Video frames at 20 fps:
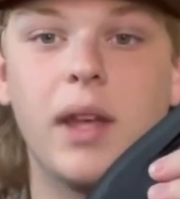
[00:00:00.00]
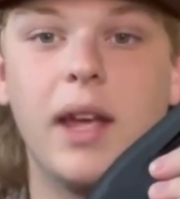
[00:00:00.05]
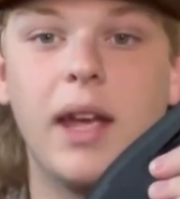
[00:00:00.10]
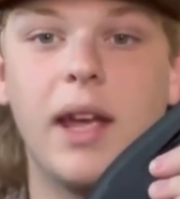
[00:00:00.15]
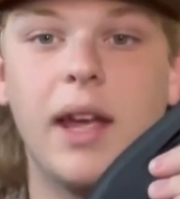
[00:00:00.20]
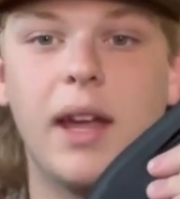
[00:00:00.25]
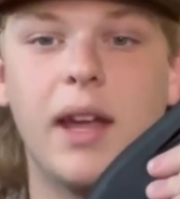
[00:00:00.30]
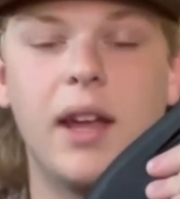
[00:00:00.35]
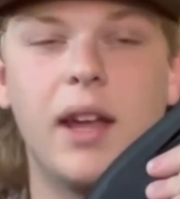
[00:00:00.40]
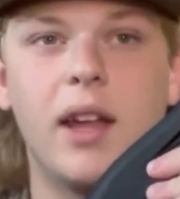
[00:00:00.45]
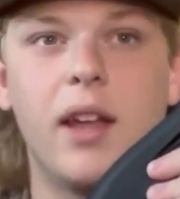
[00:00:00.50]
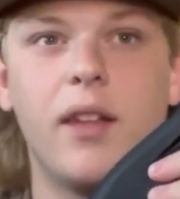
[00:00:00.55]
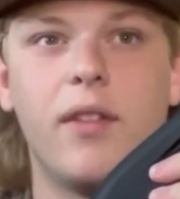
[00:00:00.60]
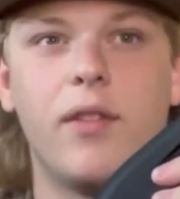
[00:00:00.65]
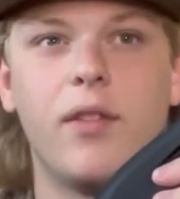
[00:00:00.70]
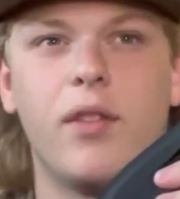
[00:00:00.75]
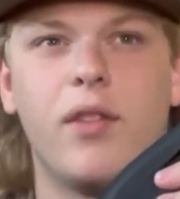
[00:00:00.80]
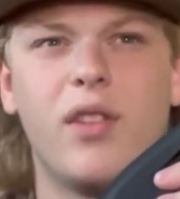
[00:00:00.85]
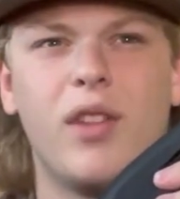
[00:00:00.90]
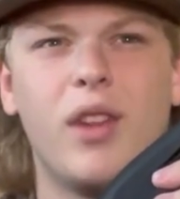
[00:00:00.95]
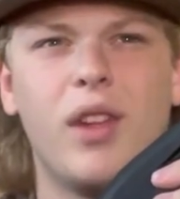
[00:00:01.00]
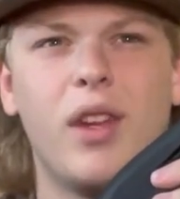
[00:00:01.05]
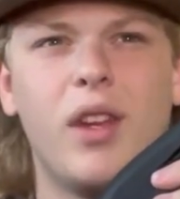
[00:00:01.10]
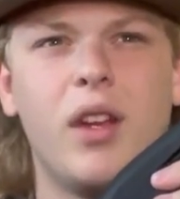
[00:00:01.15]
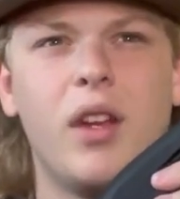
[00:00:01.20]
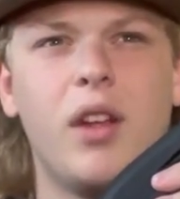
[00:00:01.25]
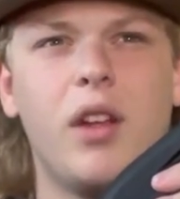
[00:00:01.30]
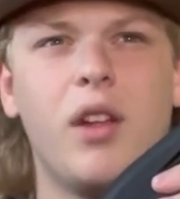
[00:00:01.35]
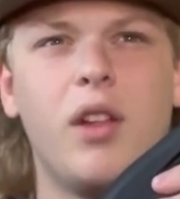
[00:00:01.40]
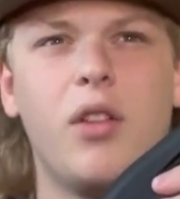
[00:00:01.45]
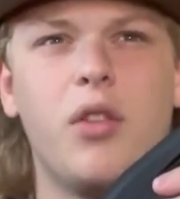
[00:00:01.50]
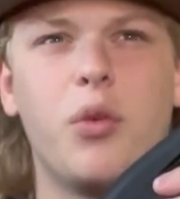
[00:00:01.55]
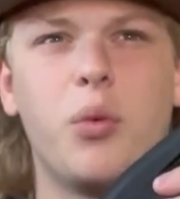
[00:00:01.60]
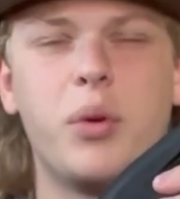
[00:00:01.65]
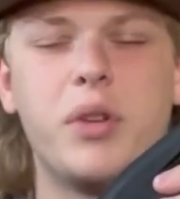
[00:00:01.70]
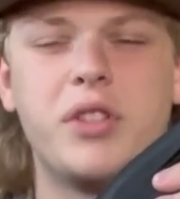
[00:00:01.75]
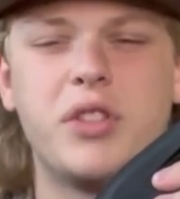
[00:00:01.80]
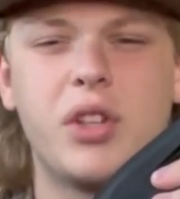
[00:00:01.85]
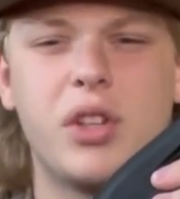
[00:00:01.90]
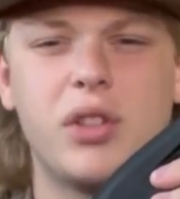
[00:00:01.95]
and the
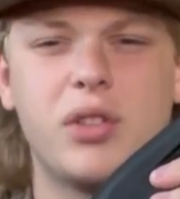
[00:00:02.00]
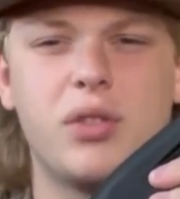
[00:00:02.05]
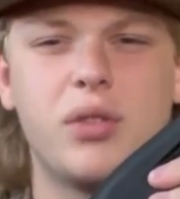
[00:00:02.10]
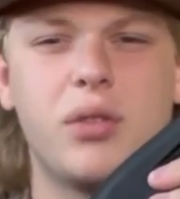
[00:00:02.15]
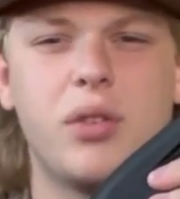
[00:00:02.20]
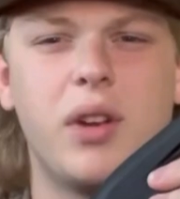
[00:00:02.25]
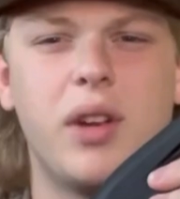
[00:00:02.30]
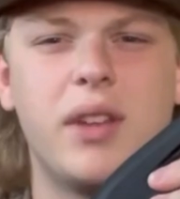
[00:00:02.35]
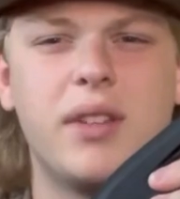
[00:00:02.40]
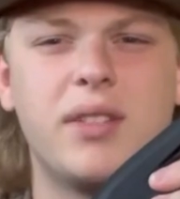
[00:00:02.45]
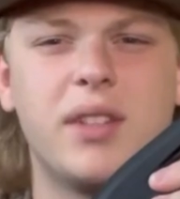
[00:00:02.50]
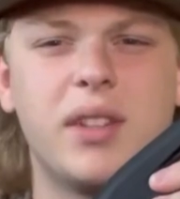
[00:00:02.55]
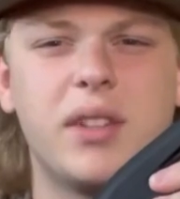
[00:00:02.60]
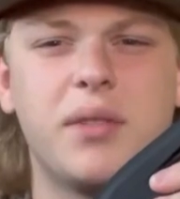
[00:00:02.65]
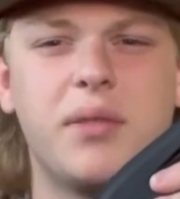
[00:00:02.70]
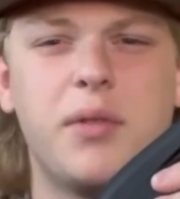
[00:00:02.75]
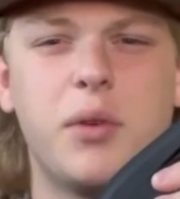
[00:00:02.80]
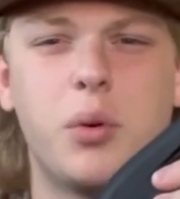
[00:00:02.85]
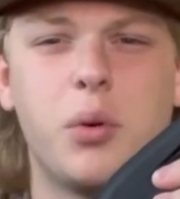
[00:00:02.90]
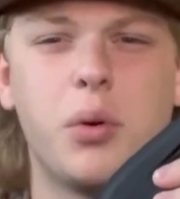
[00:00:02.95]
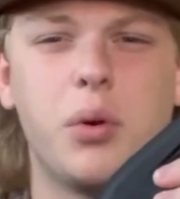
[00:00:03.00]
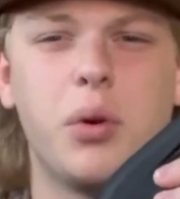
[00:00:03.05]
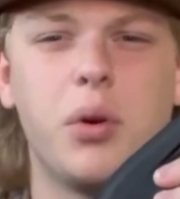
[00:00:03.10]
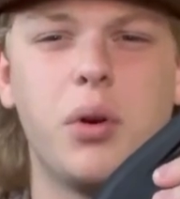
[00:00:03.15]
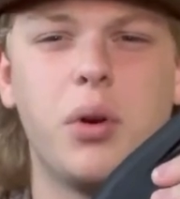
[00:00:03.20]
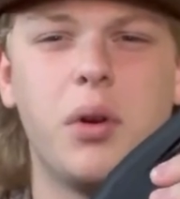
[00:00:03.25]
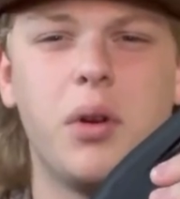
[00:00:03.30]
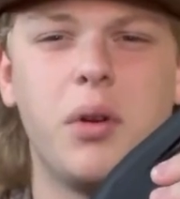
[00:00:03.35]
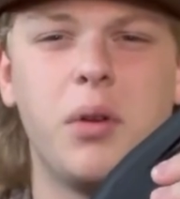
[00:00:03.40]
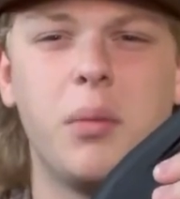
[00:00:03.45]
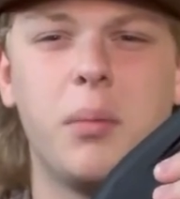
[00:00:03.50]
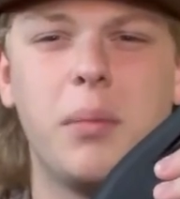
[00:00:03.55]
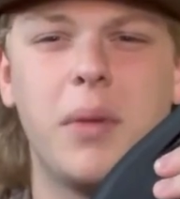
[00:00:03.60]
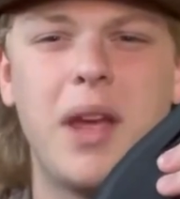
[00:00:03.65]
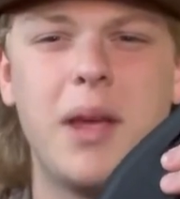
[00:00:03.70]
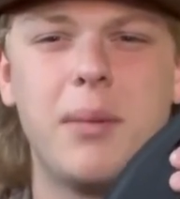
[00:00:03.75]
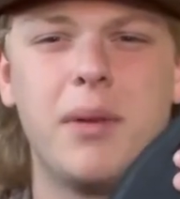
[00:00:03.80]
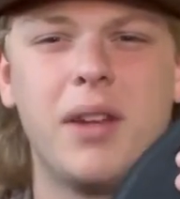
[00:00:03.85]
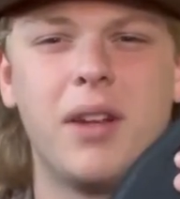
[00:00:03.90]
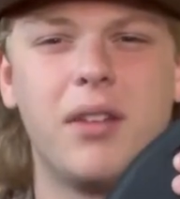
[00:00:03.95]
Winchester SX4,
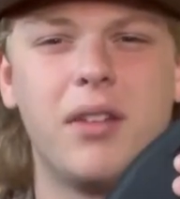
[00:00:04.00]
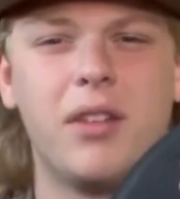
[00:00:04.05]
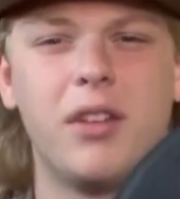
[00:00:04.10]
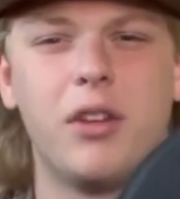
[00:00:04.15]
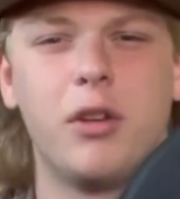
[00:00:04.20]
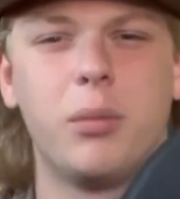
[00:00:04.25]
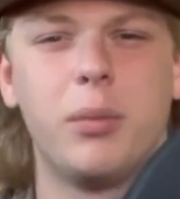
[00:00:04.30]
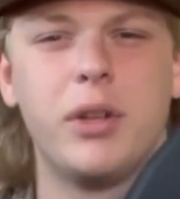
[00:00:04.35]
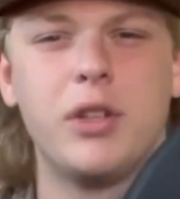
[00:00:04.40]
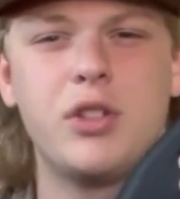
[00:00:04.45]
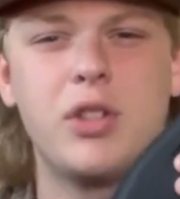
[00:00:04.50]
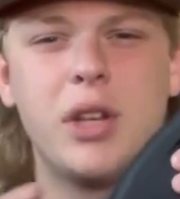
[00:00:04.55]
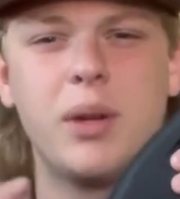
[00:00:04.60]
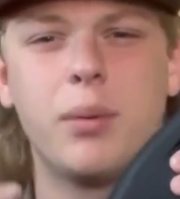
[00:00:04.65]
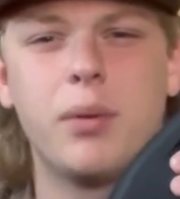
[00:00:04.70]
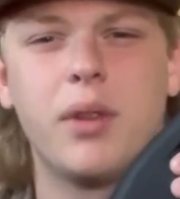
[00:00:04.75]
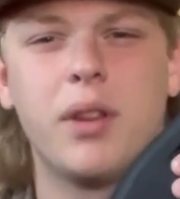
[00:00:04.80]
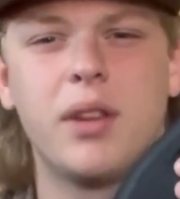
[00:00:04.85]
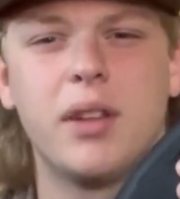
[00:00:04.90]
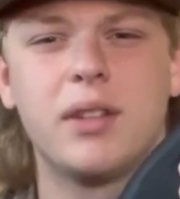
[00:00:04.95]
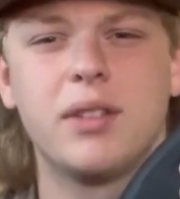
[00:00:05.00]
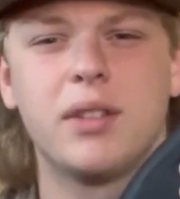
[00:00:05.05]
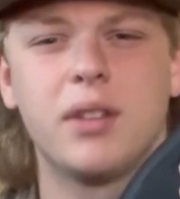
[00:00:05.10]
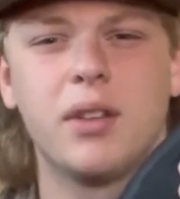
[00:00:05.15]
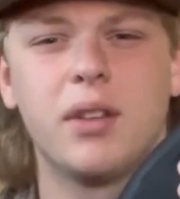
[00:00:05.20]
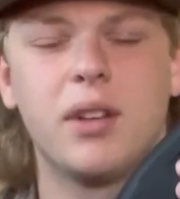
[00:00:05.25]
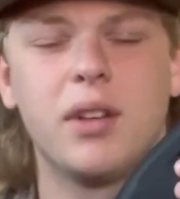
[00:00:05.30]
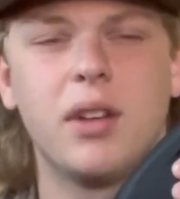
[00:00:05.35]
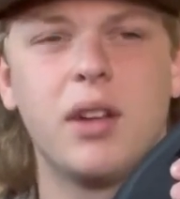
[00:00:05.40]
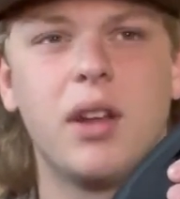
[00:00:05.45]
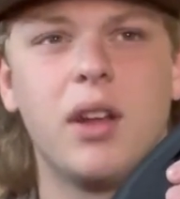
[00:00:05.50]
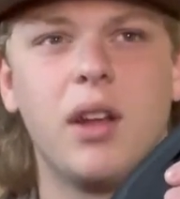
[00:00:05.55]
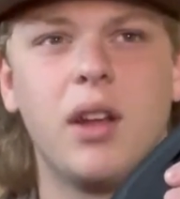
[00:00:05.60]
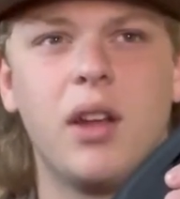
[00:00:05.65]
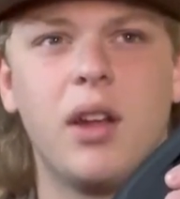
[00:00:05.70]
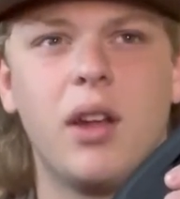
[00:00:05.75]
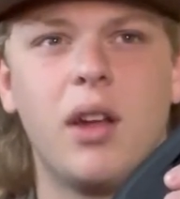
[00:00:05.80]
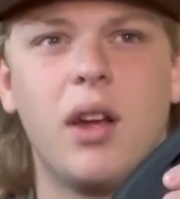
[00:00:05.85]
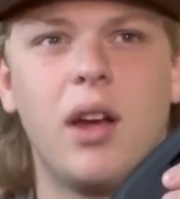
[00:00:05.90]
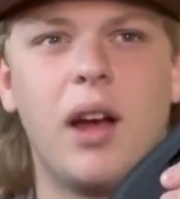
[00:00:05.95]
maybe a little bit cheaper than this gun.
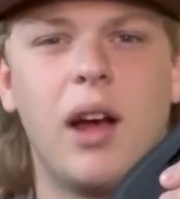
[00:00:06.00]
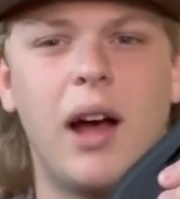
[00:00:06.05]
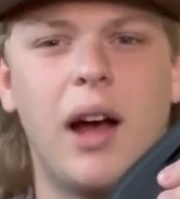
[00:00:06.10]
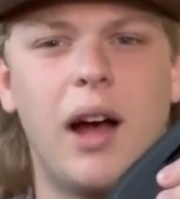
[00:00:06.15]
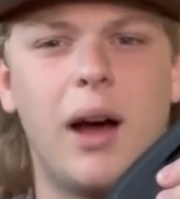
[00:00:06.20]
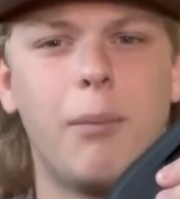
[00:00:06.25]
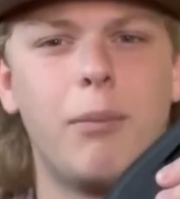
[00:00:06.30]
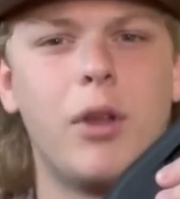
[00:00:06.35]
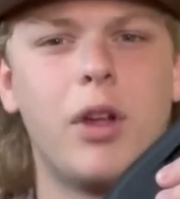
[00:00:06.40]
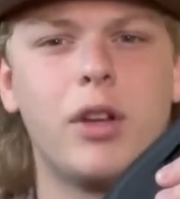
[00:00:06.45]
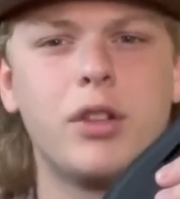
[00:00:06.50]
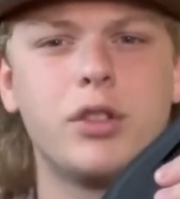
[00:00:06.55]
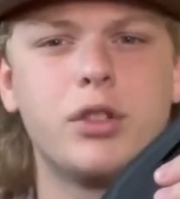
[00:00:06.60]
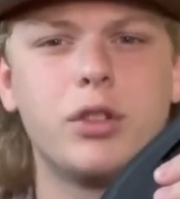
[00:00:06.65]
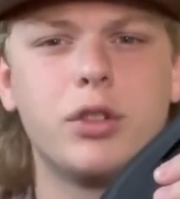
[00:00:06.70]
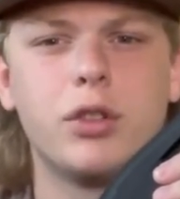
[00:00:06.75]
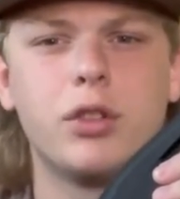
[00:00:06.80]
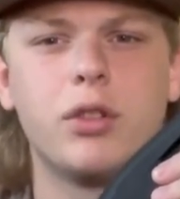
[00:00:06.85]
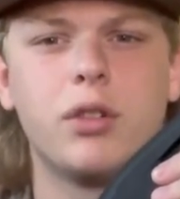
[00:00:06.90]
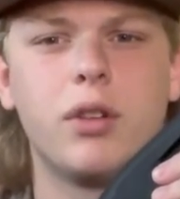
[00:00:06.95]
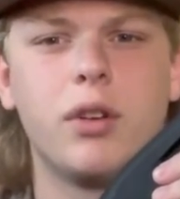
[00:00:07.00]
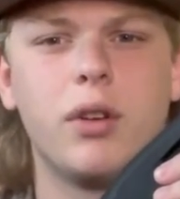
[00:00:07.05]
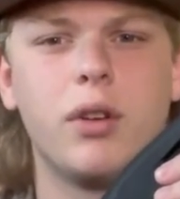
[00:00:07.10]
I'm not sure.